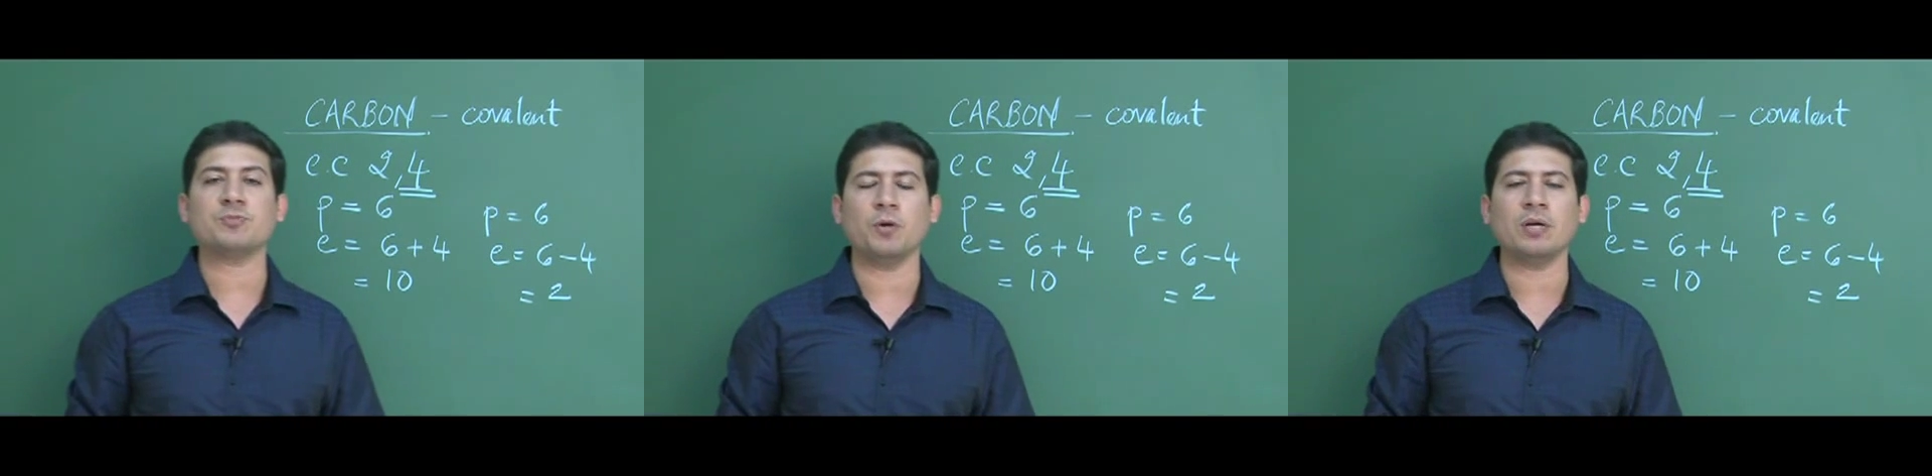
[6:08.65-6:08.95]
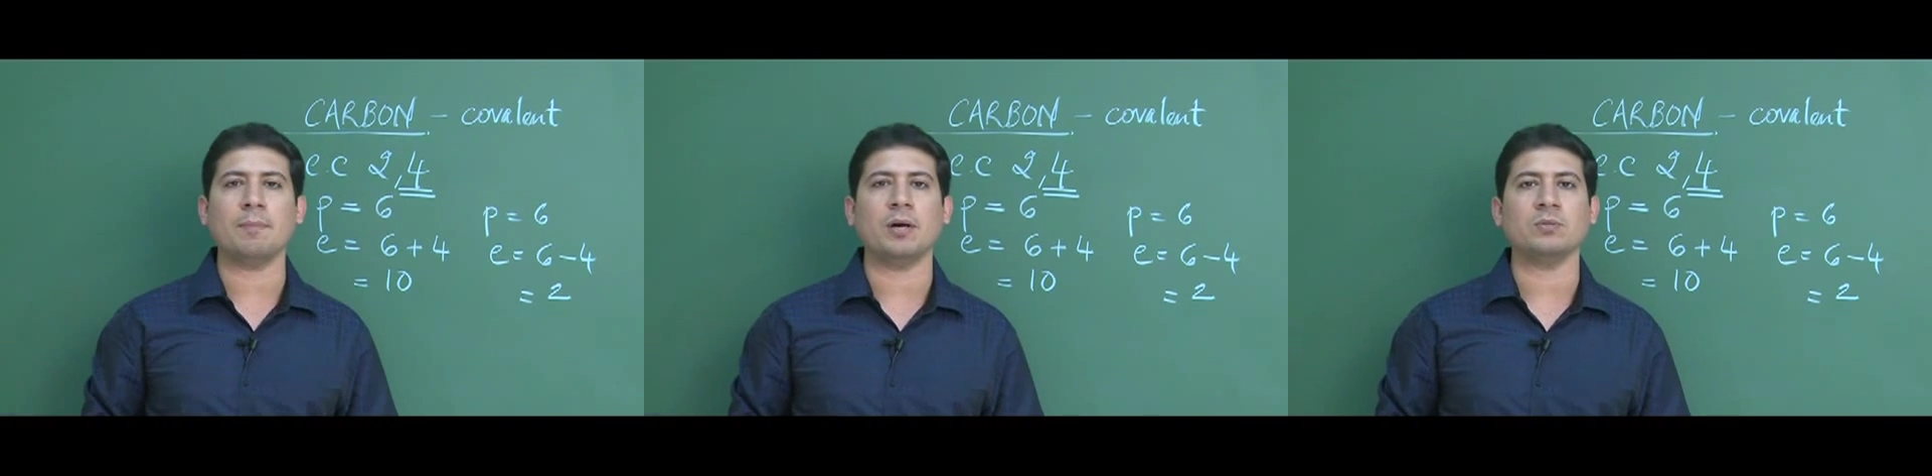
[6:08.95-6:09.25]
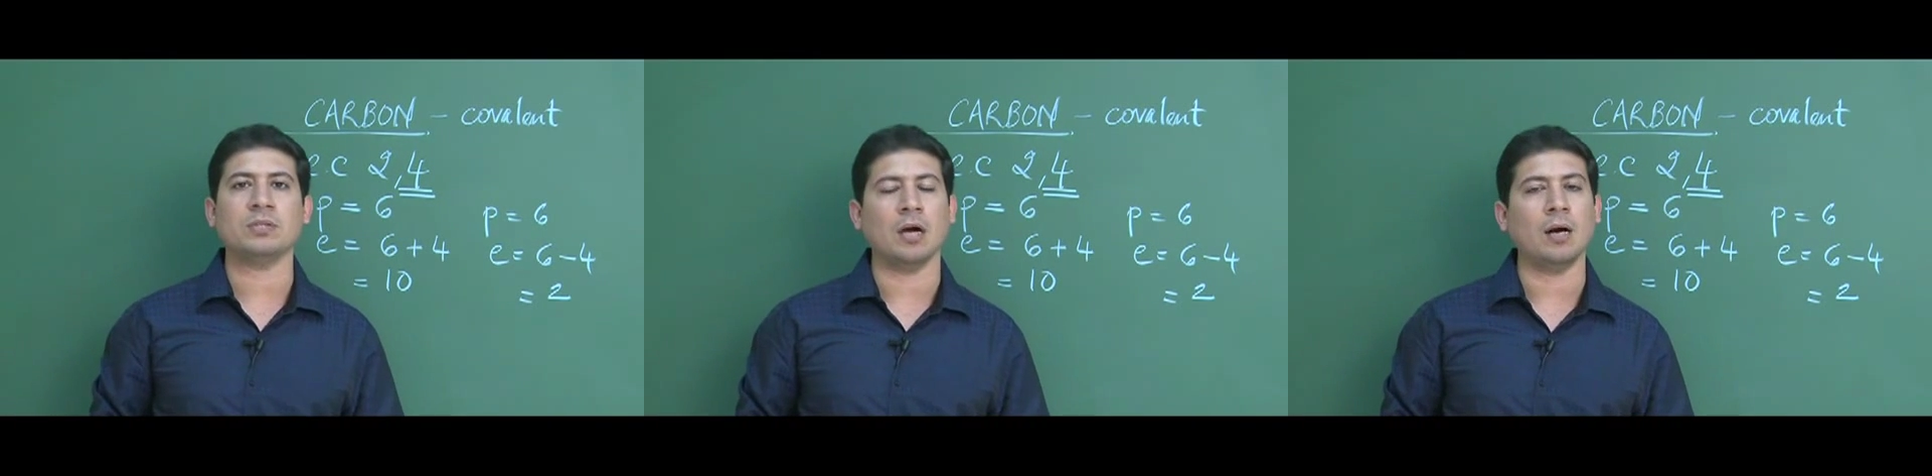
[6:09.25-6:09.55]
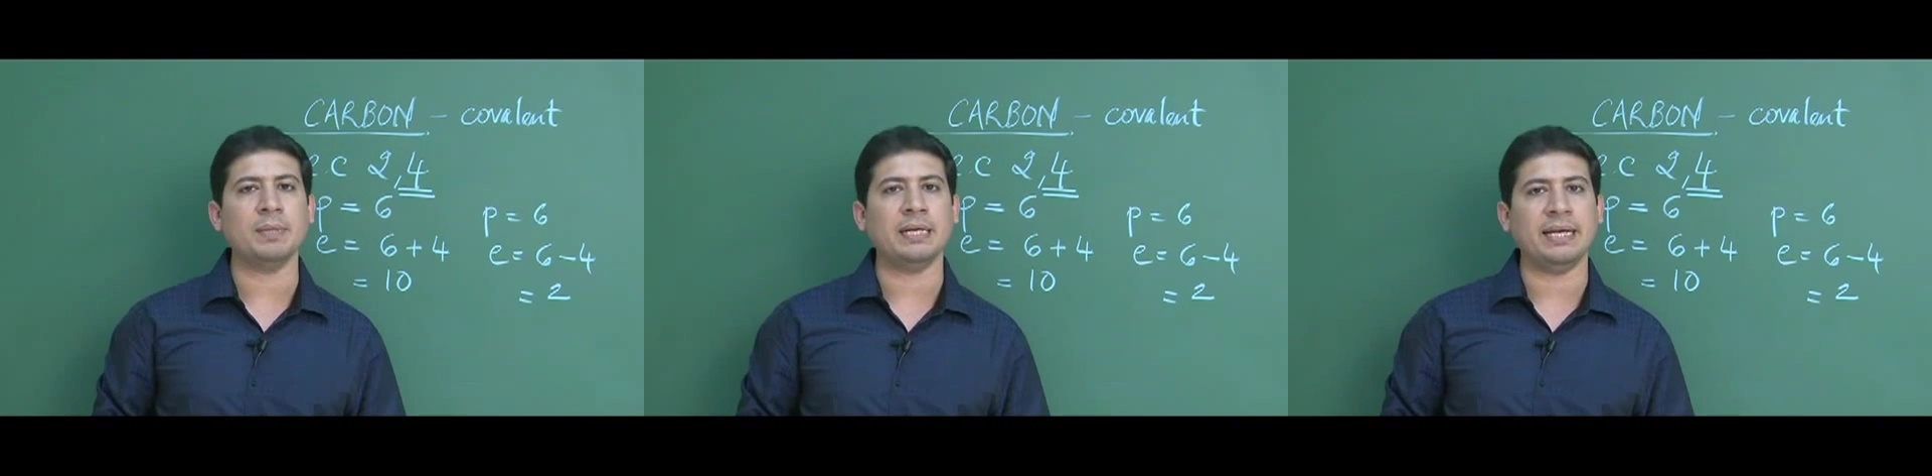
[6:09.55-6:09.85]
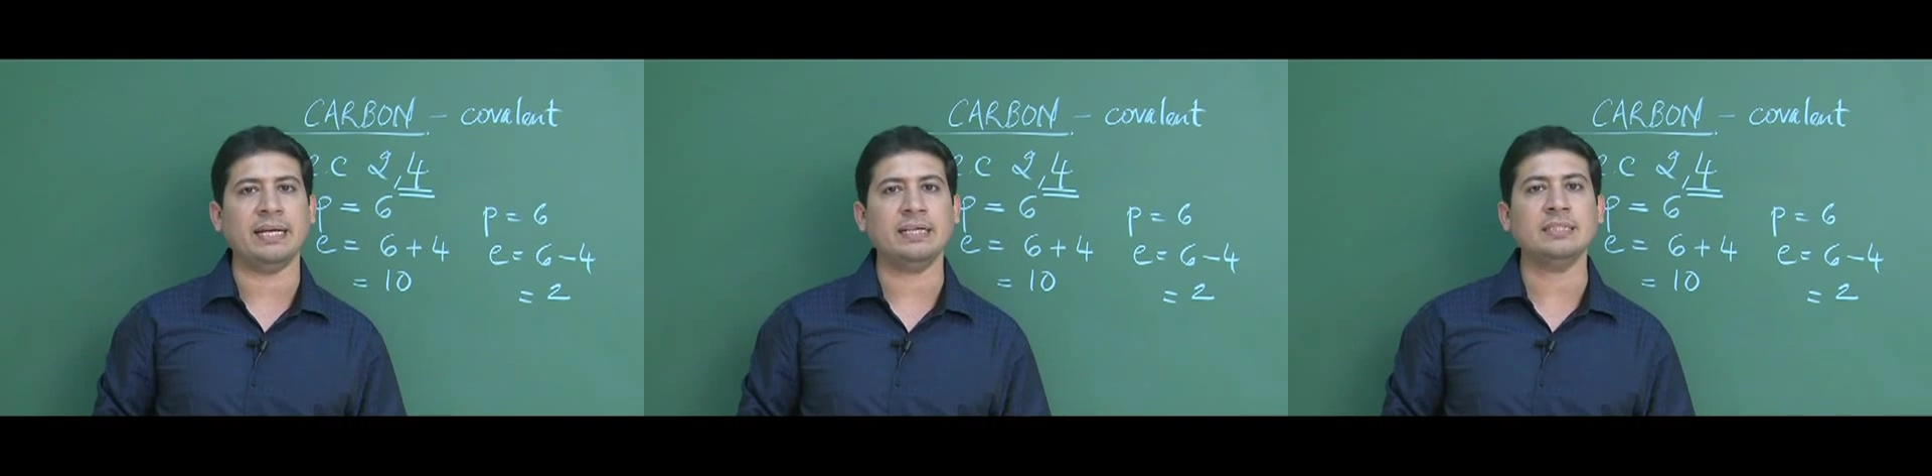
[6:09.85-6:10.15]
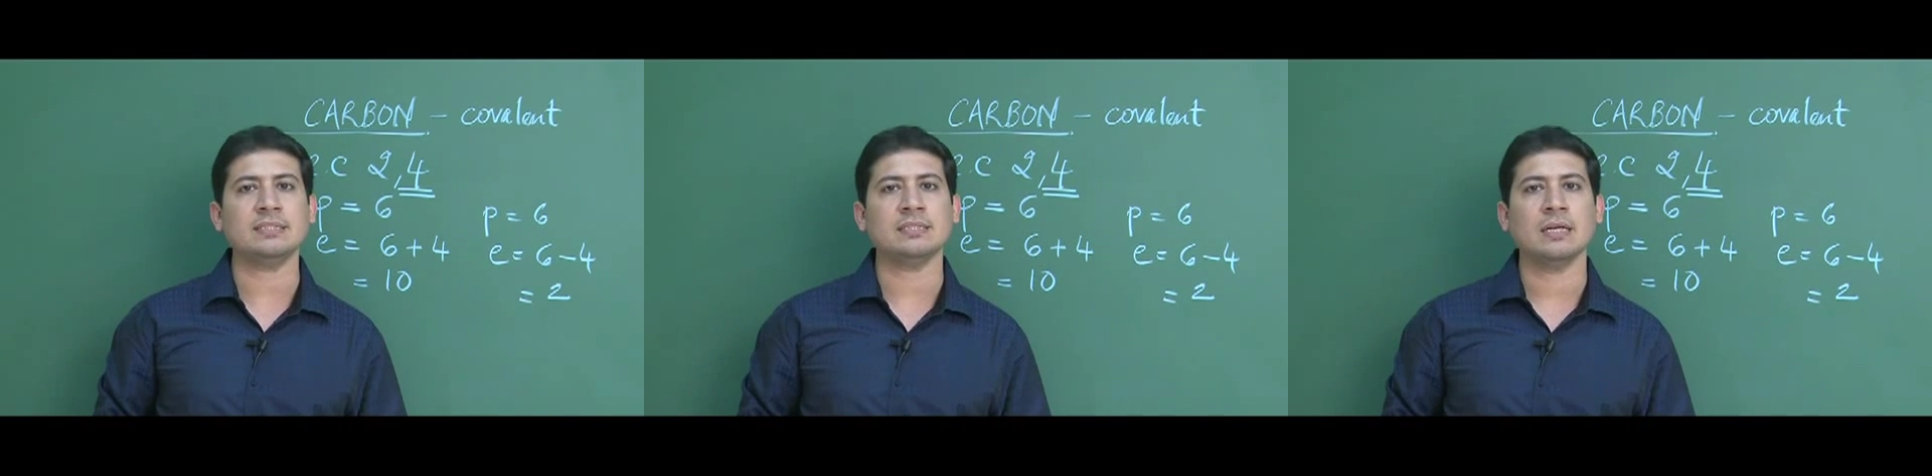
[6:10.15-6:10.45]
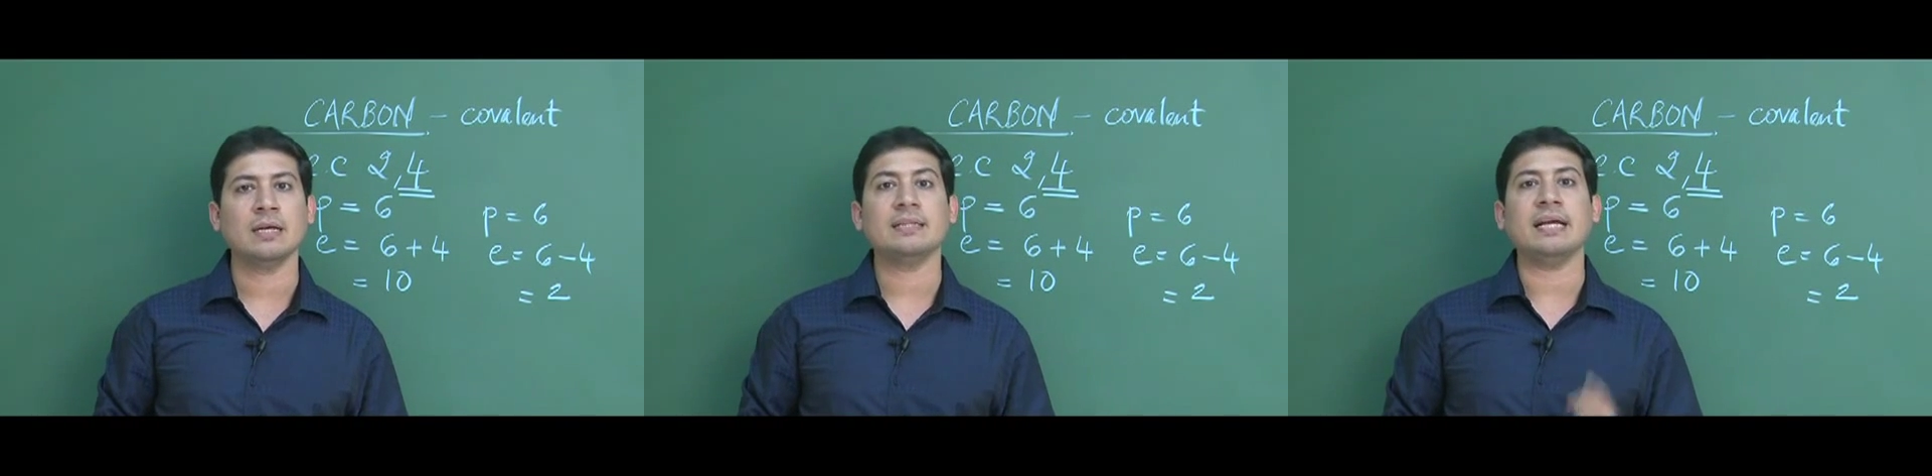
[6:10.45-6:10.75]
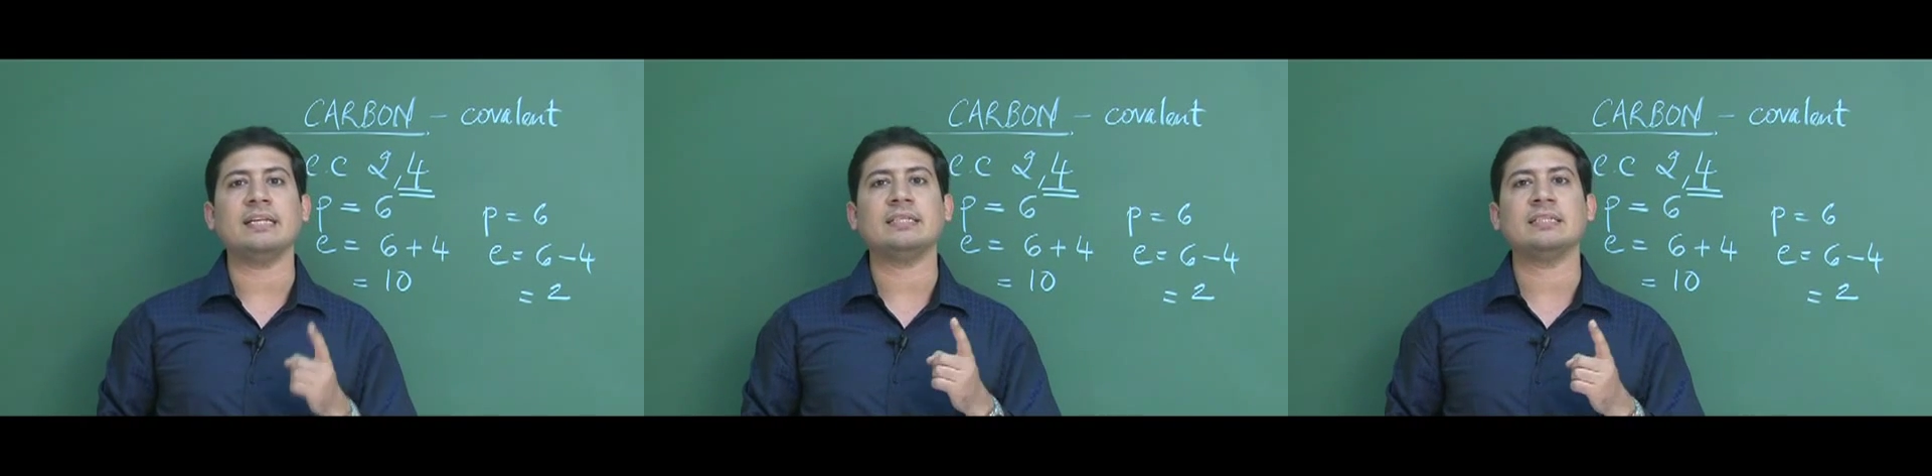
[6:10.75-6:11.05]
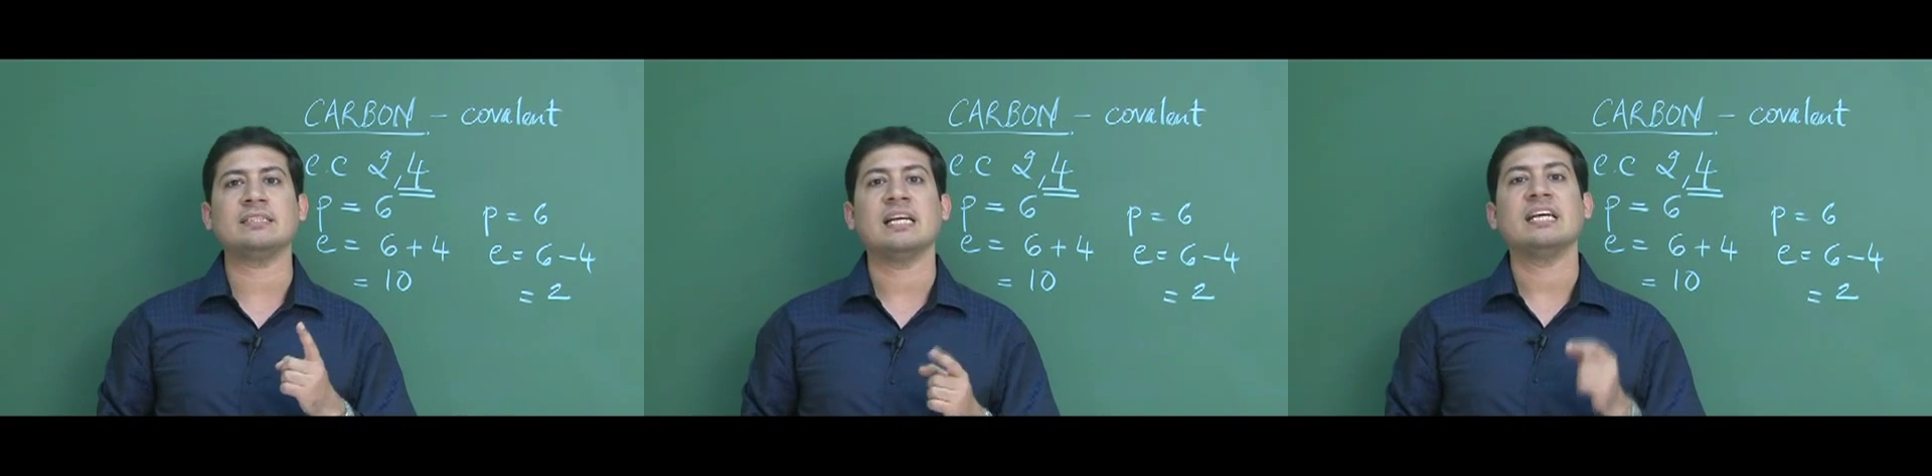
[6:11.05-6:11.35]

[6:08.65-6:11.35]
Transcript: spoken about carbon is that it is